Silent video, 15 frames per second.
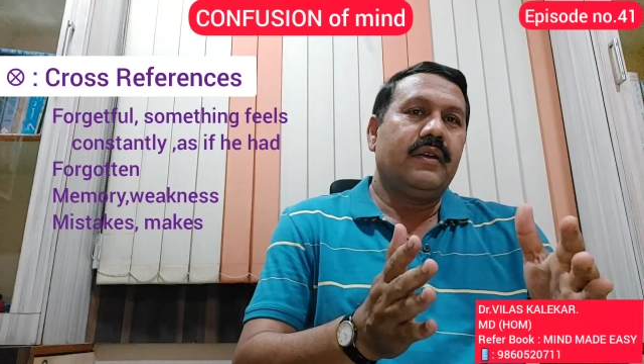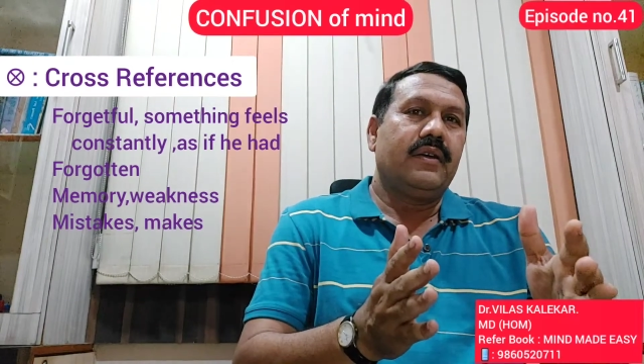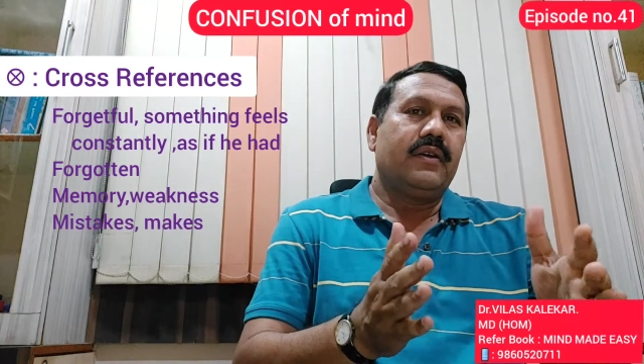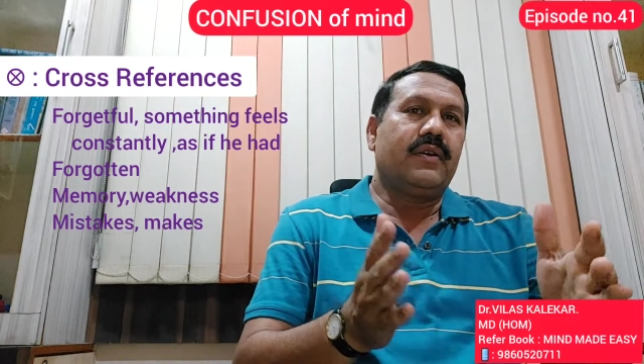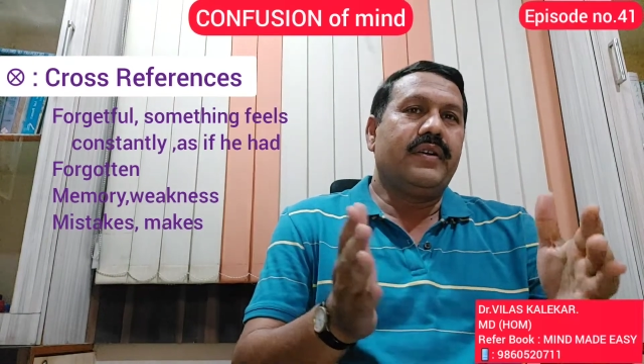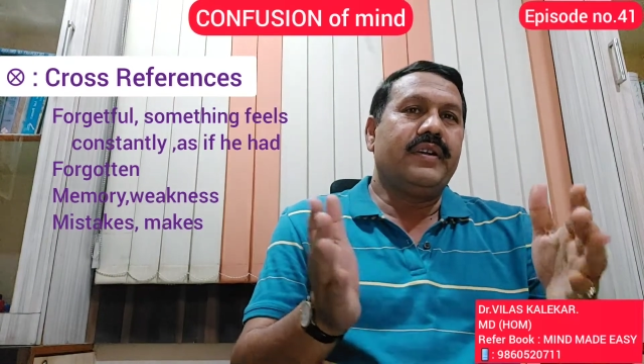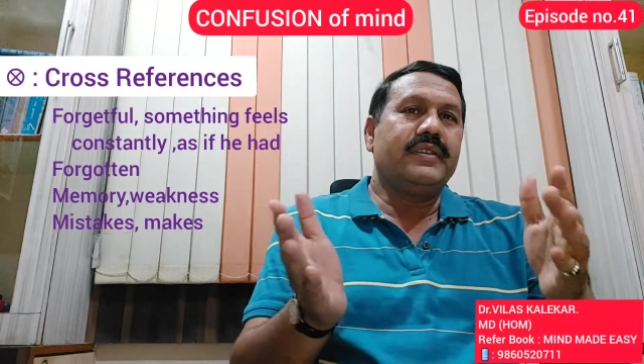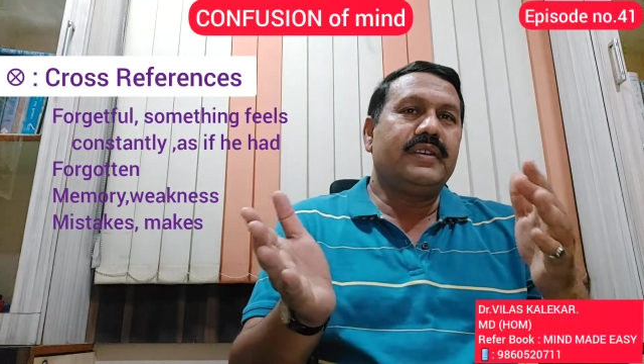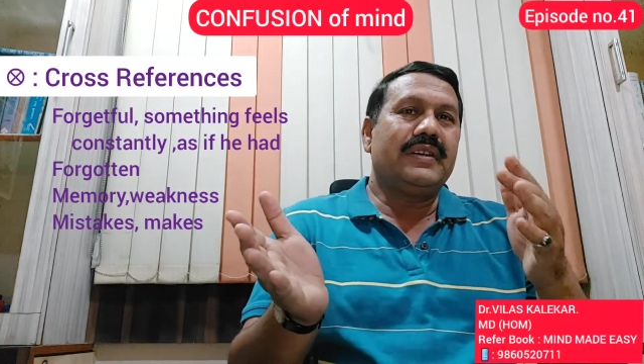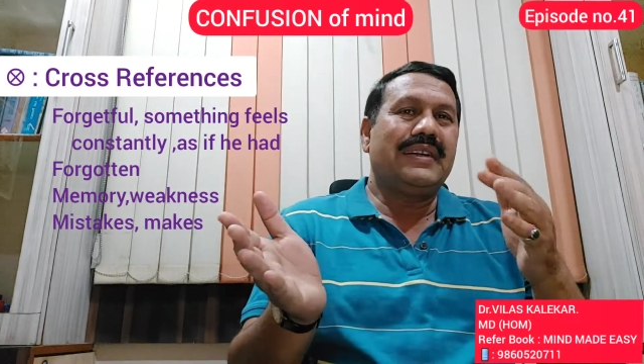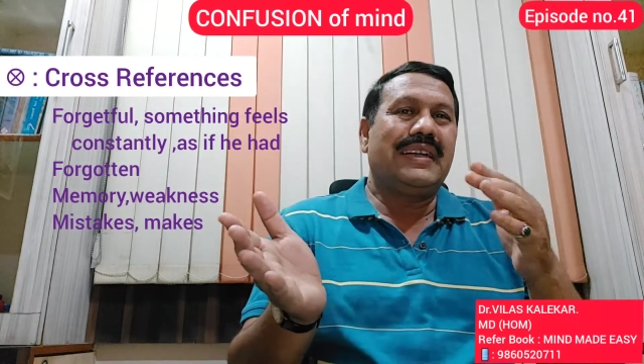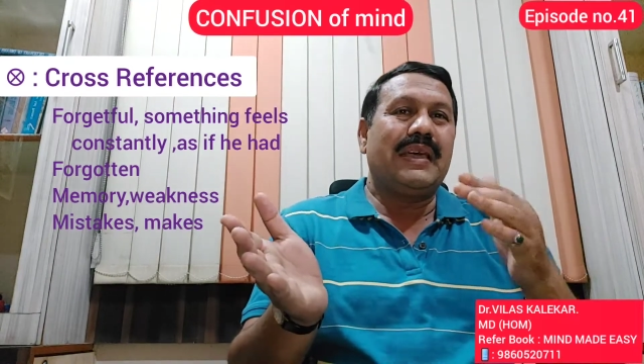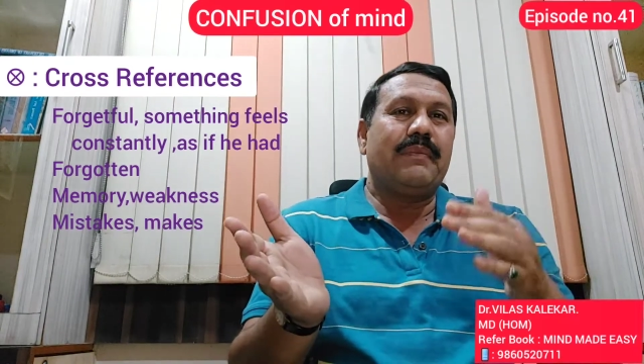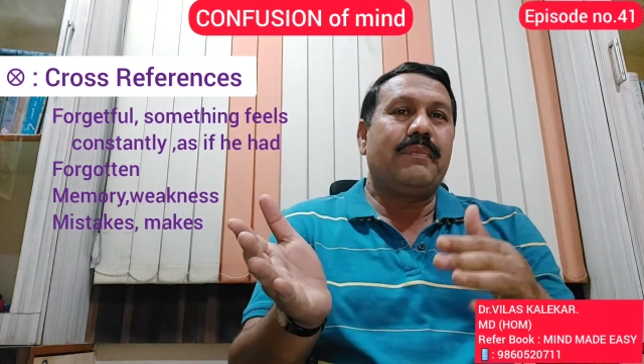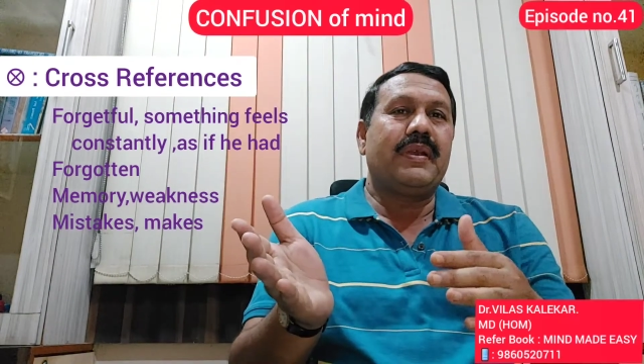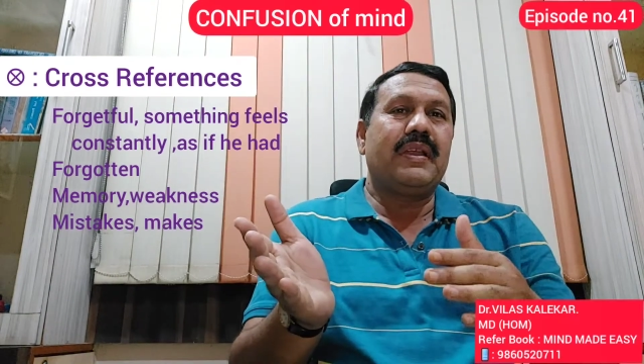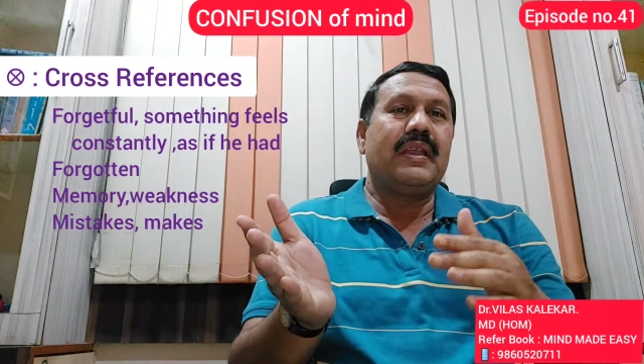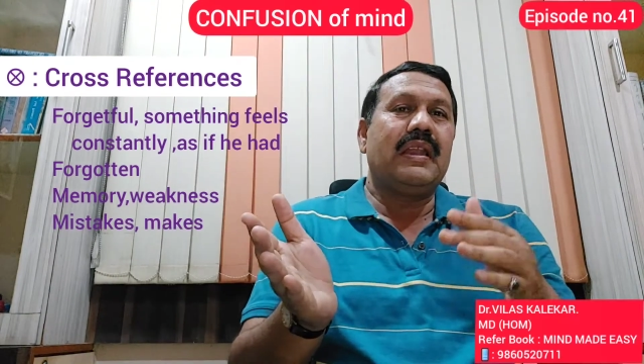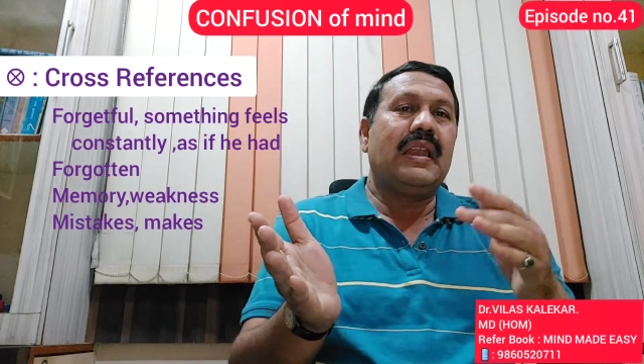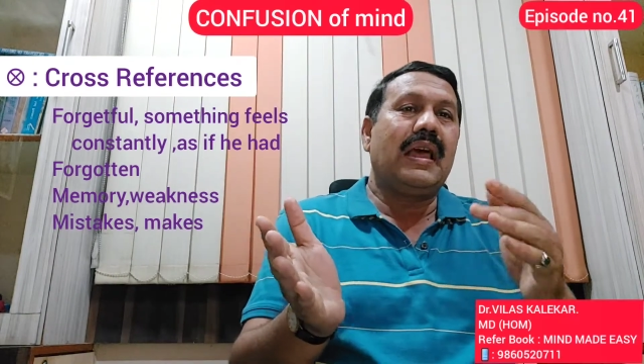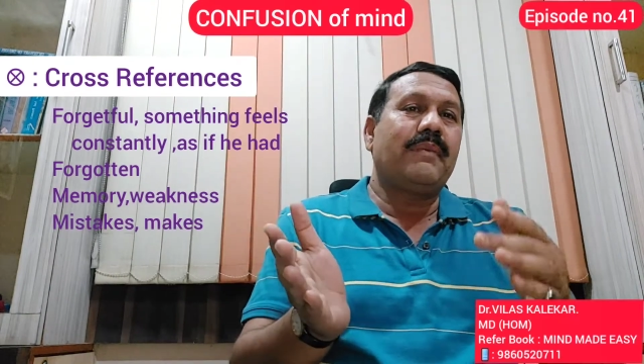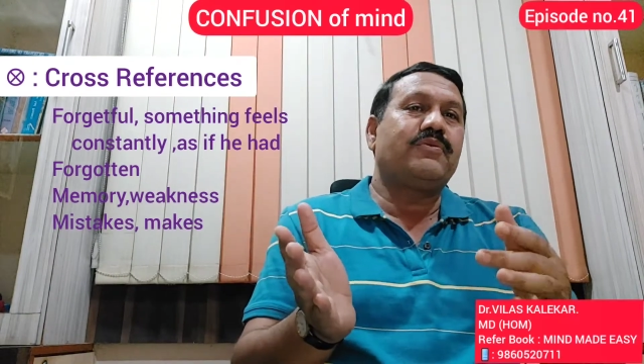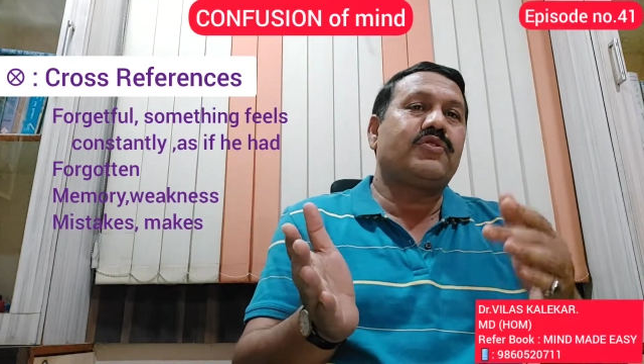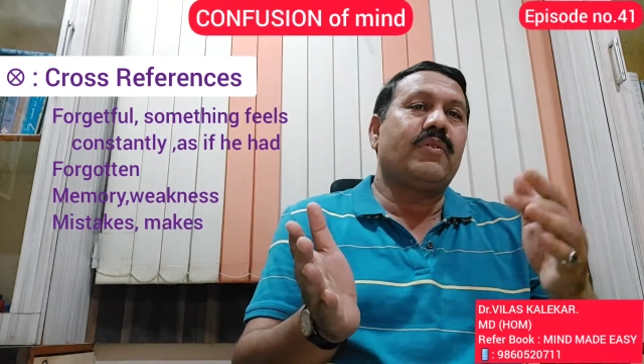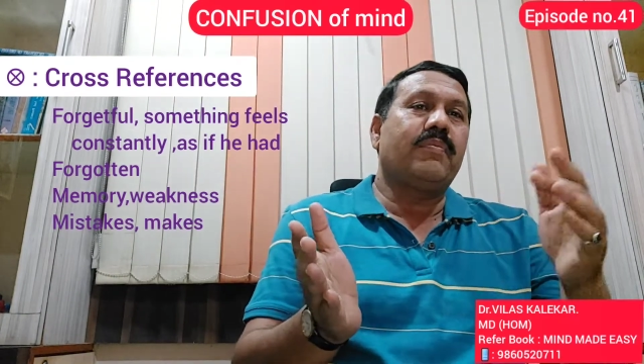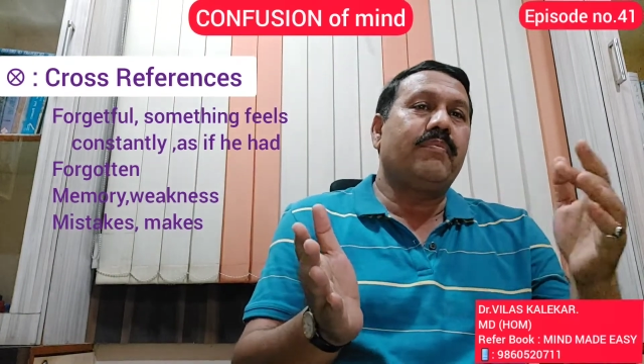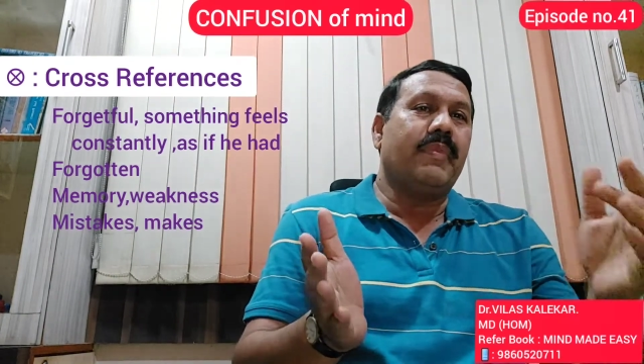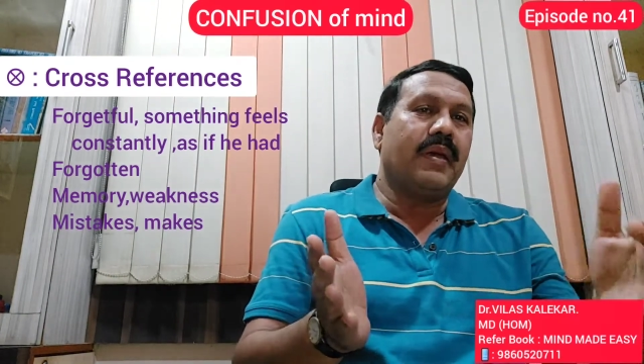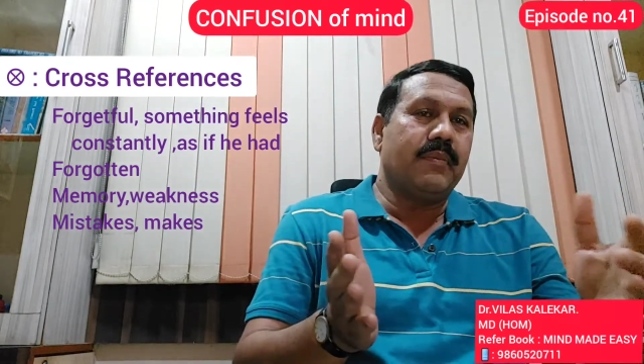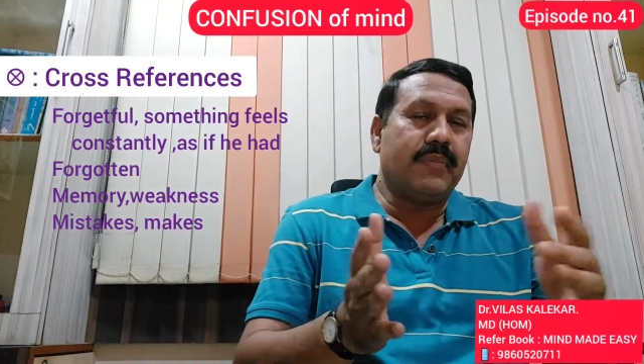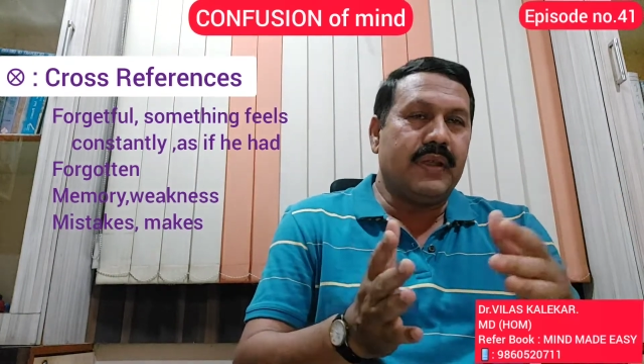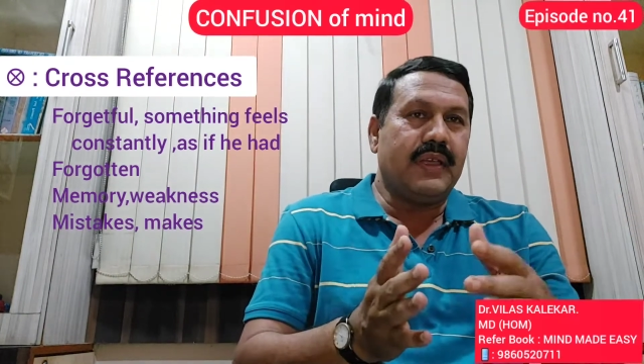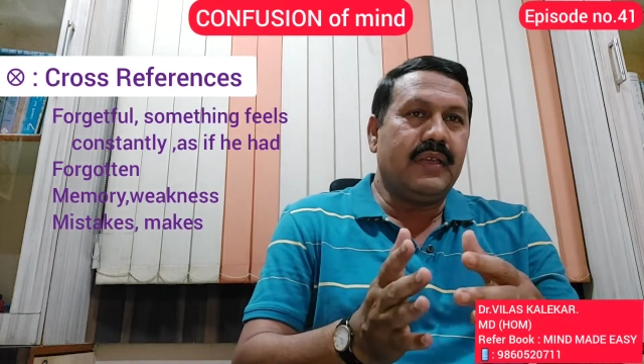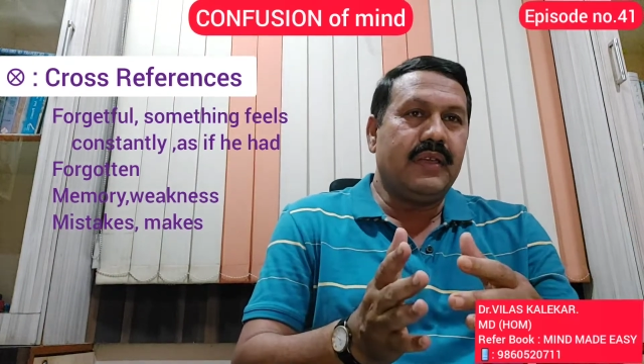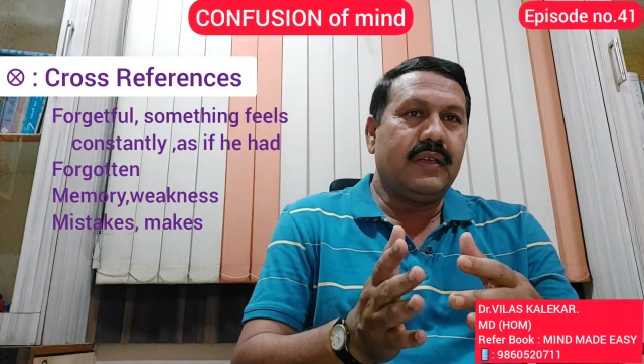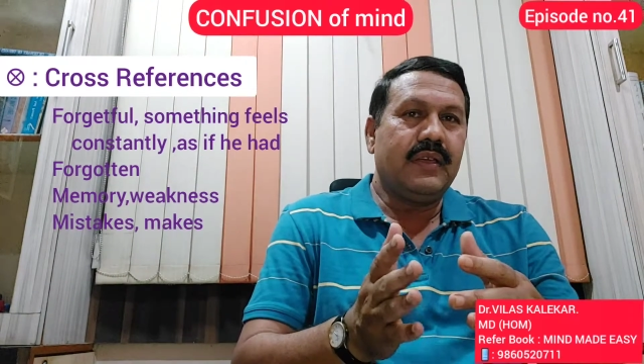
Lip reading: or it is a temporary lapse of memory.